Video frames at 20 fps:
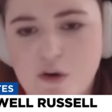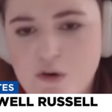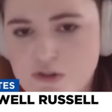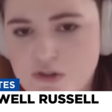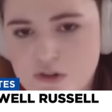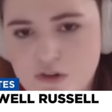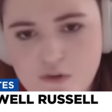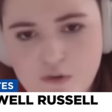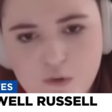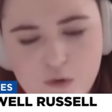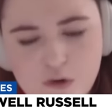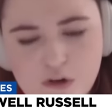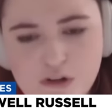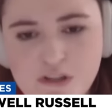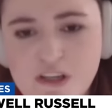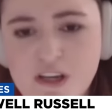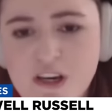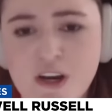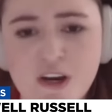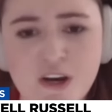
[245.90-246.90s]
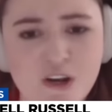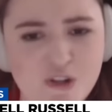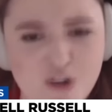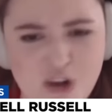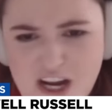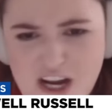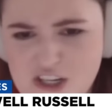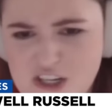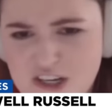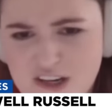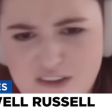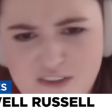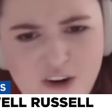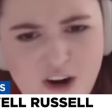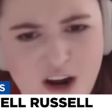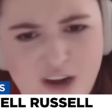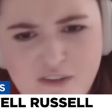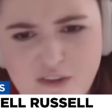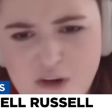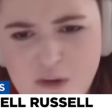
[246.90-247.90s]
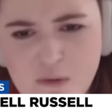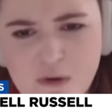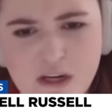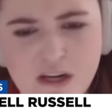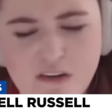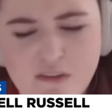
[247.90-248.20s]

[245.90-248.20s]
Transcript: those are of course tragic for everyone